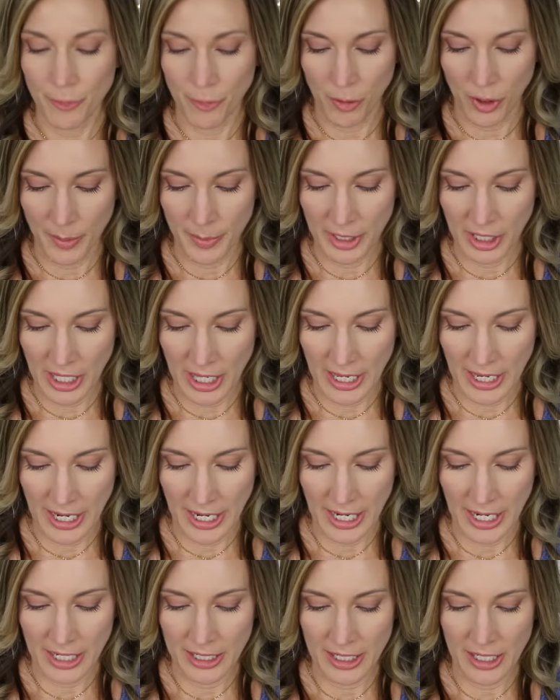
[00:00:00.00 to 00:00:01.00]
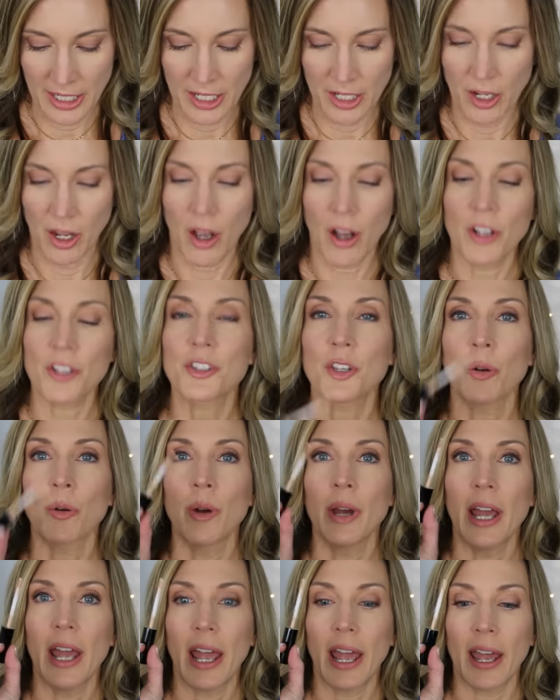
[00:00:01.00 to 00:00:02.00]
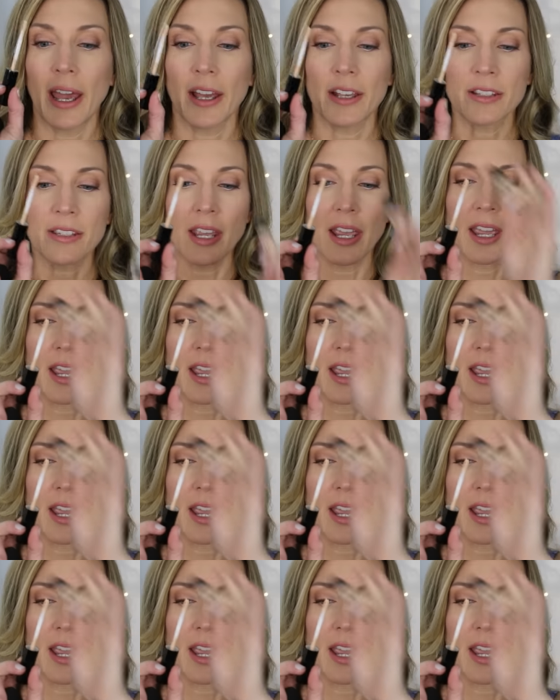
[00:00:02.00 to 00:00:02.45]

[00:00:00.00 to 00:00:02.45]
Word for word: formula and it also has